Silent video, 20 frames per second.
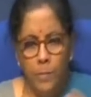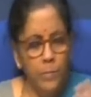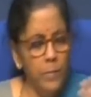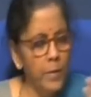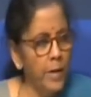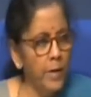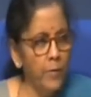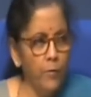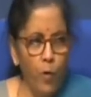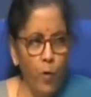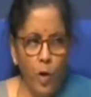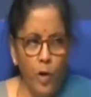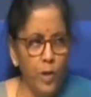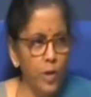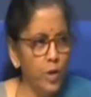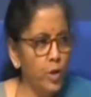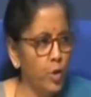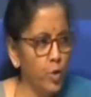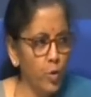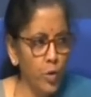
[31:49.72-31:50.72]
in
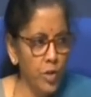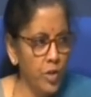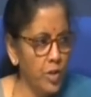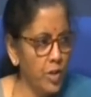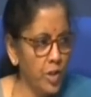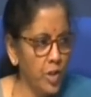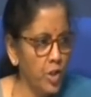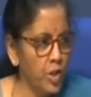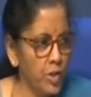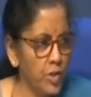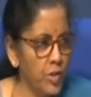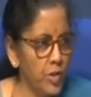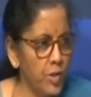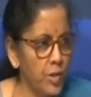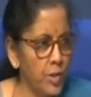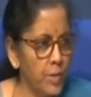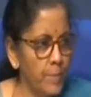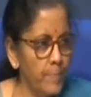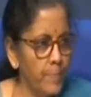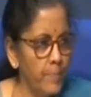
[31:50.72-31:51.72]
foreign
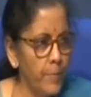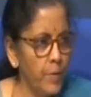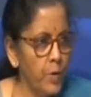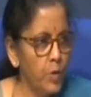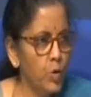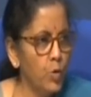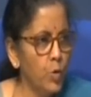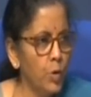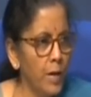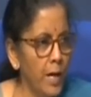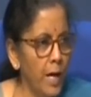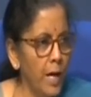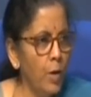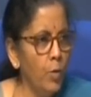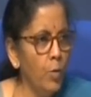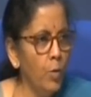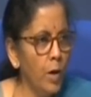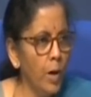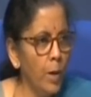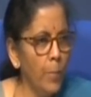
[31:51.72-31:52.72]
jurisdictions. So
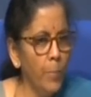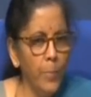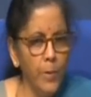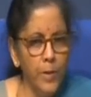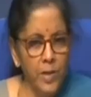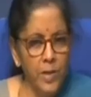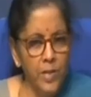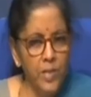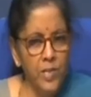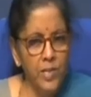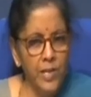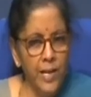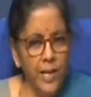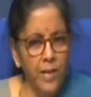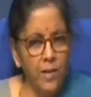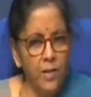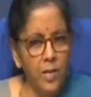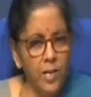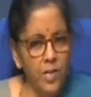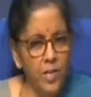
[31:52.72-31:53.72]
now companies
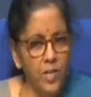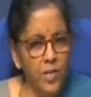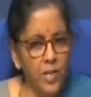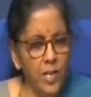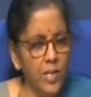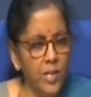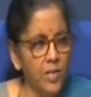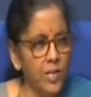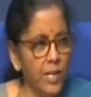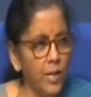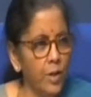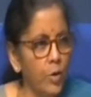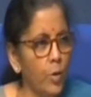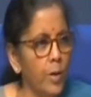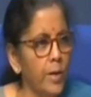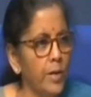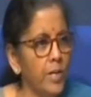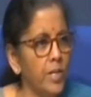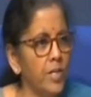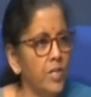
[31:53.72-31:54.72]
can list their
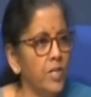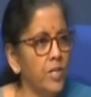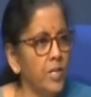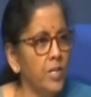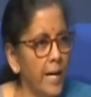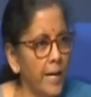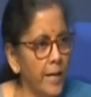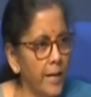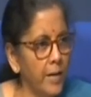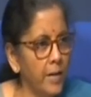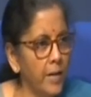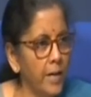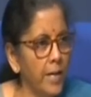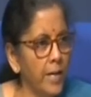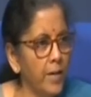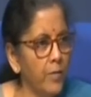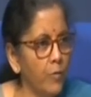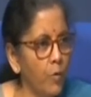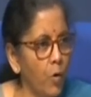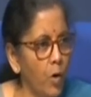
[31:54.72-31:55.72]
securities directly
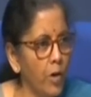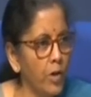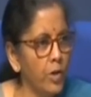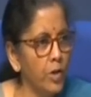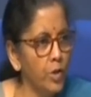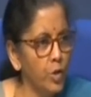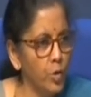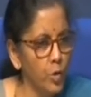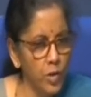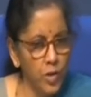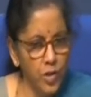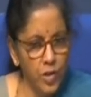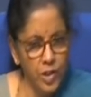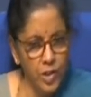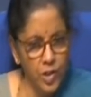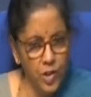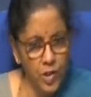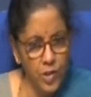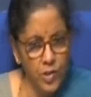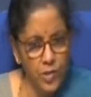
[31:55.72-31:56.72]
in foreign
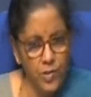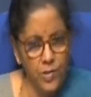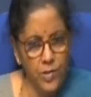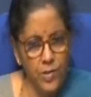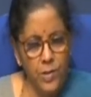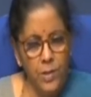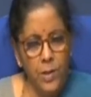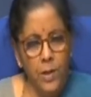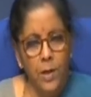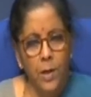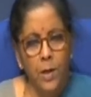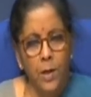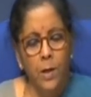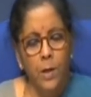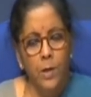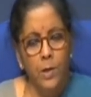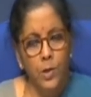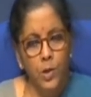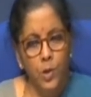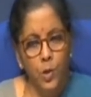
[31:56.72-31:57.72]
jurisdictions.
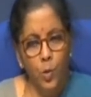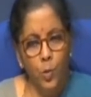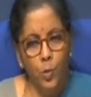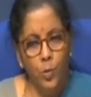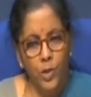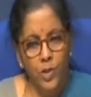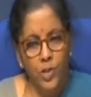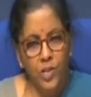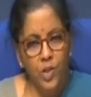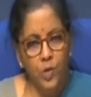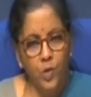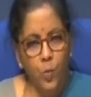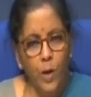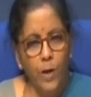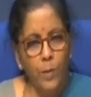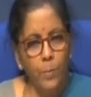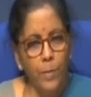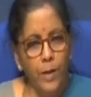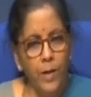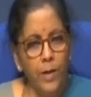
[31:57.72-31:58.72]
So this is
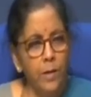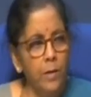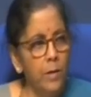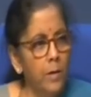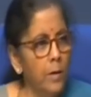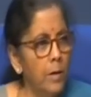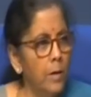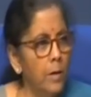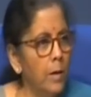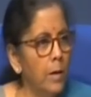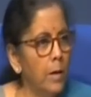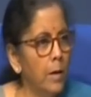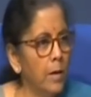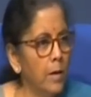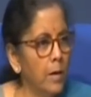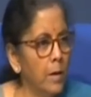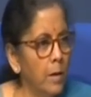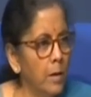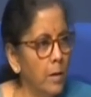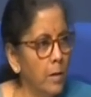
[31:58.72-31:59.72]
one big
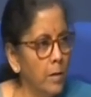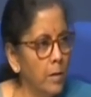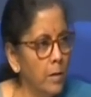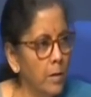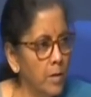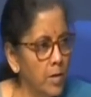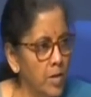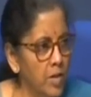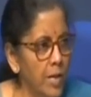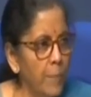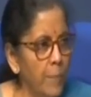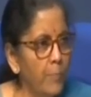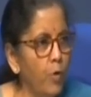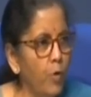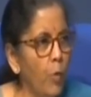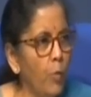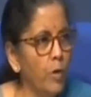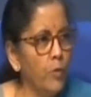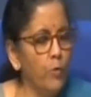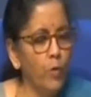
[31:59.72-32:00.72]
step
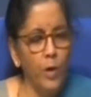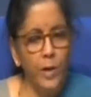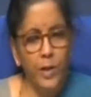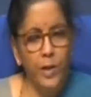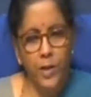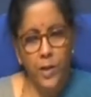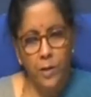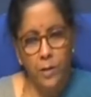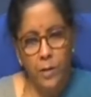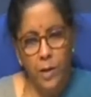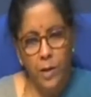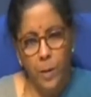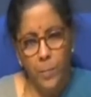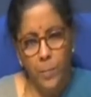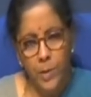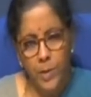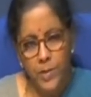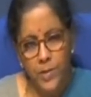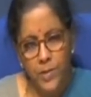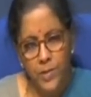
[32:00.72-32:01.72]
forward for Indian
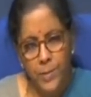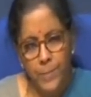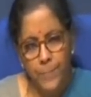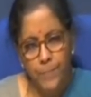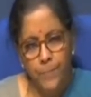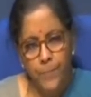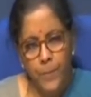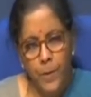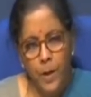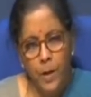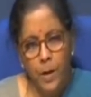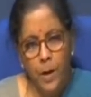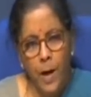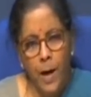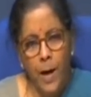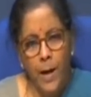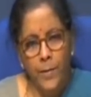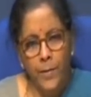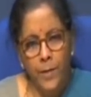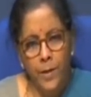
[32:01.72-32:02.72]
companies.
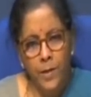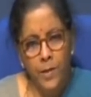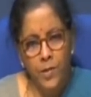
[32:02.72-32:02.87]
And then